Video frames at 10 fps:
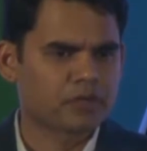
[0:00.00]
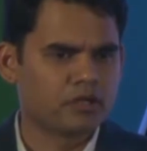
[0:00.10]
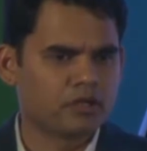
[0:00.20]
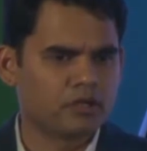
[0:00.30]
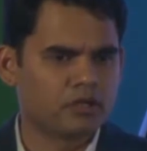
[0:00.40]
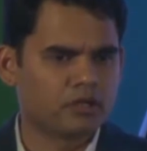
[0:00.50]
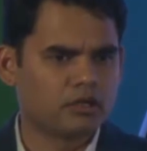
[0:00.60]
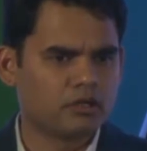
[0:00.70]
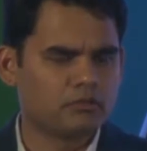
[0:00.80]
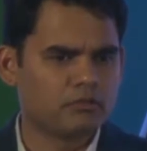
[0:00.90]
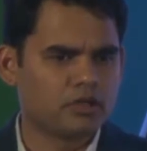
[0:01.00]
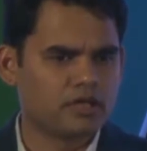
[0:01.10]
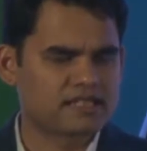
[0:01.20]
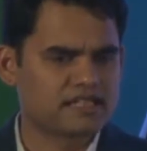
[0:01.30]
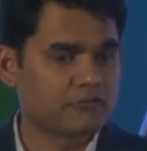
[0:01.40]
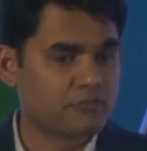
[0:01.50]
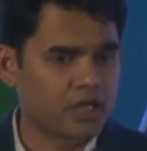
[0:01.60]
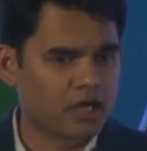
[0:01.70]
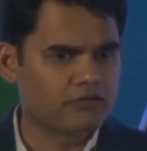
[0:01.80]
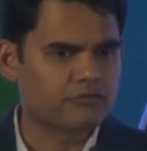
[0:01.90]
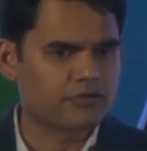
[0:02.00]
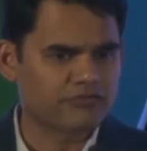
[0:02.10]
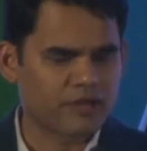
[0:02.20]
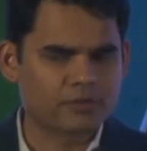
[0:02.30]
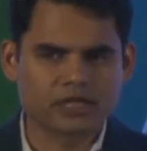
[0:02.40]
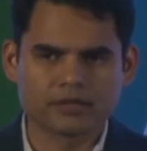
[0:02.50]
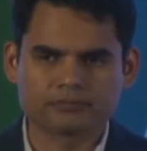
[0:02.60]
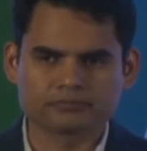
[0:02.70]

has left behind for the family.